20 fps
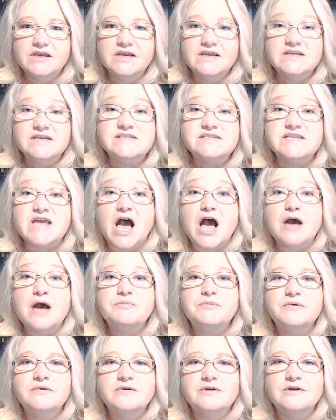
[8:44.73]

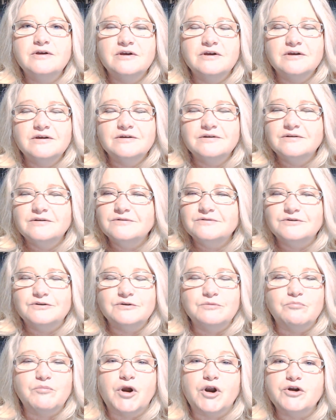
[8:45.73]
Stop
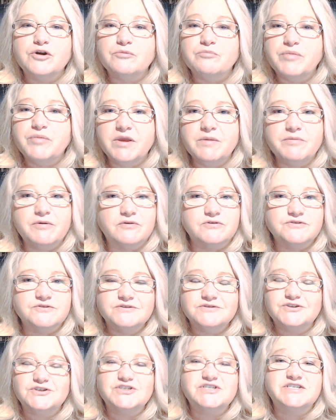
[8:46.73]
burning people's
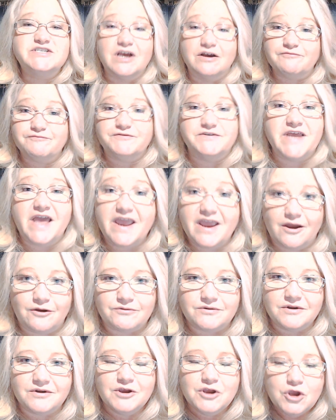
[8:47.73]
stuff down.
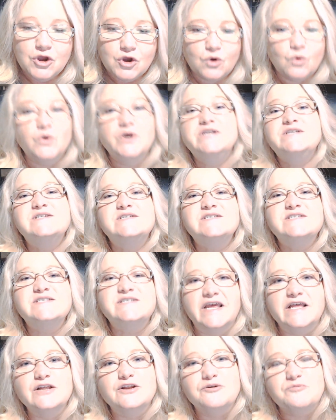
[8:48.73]
Quit
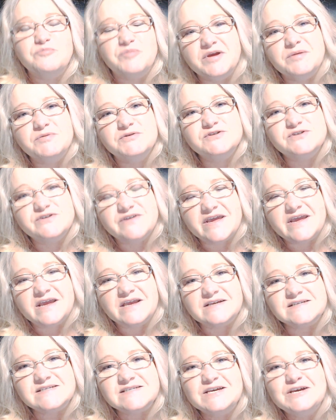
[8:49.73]
stealing people's
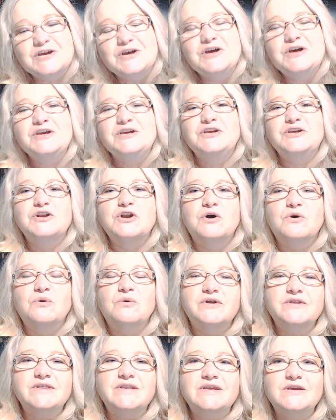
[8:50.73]
things.
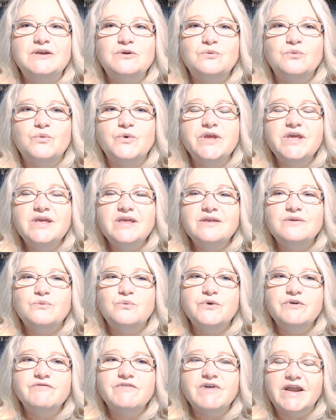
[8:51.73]

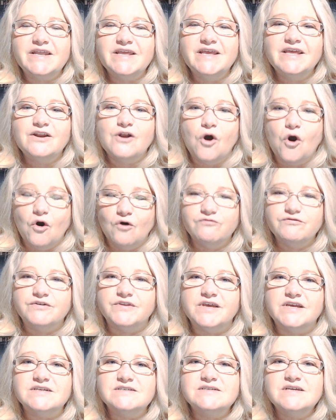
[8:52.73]
We've got to get over
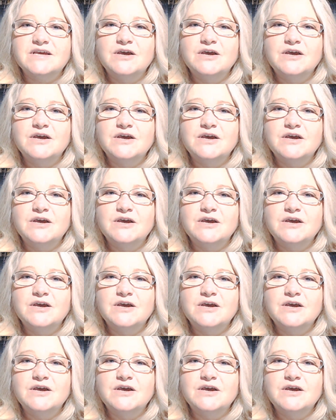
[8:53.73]
this.